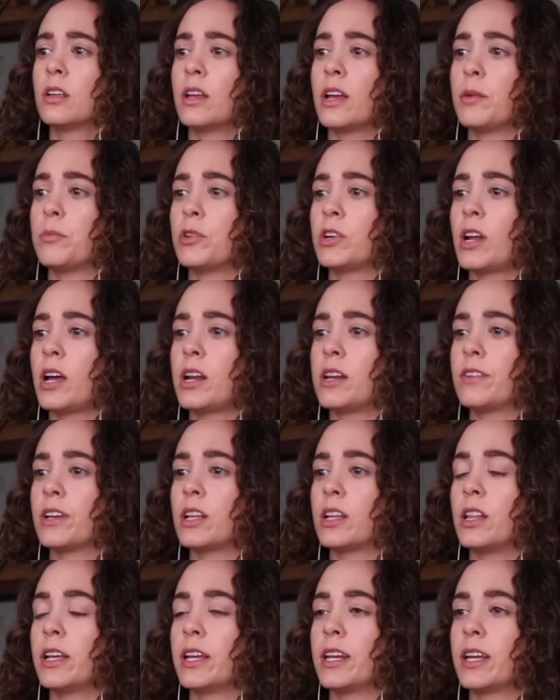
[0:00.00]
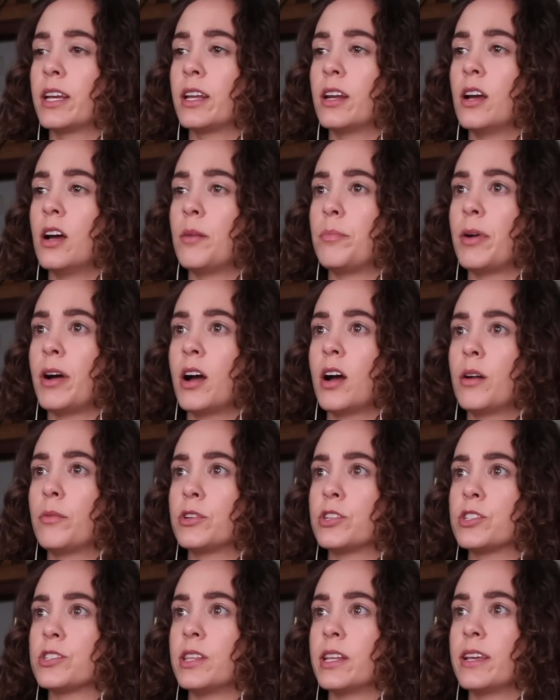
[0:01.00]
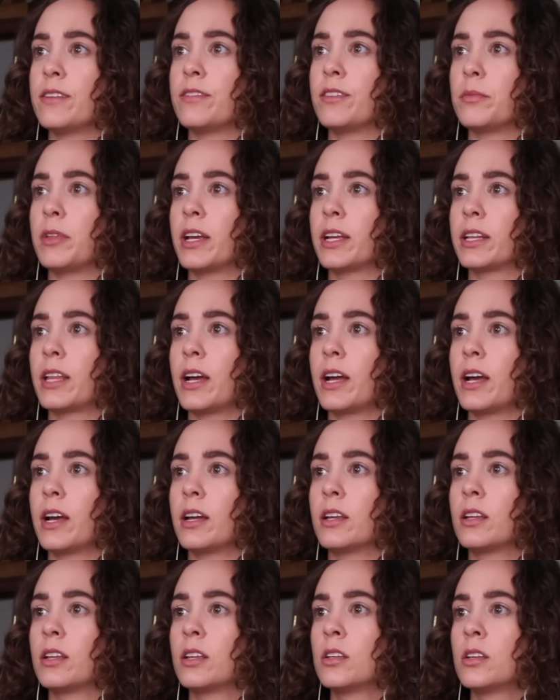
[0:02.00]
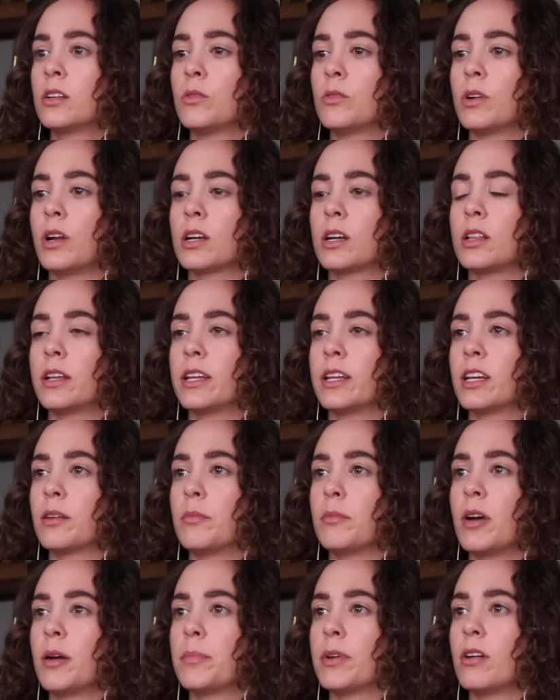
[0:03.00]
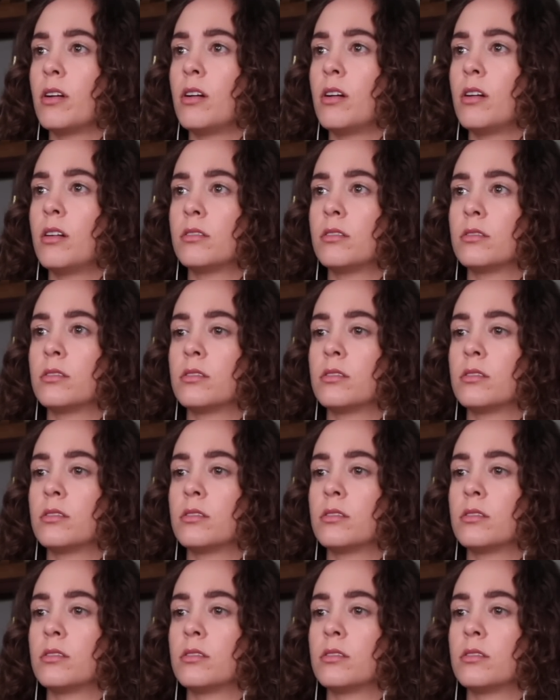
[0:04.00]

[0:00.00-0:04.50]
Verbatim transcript: And we're not even cleaning it up, huh? We're just leaving him like that. We're not cleaning him up at all.